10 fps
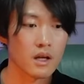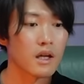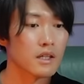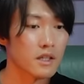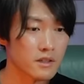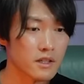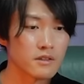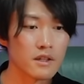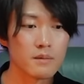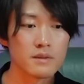He didn't
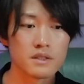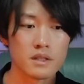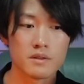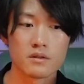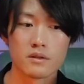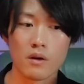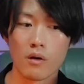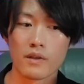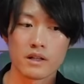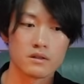even seem to know
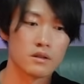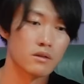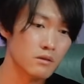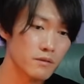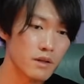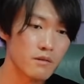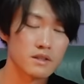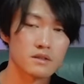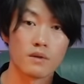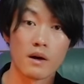that Luffy was
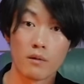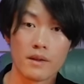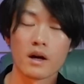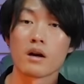one of the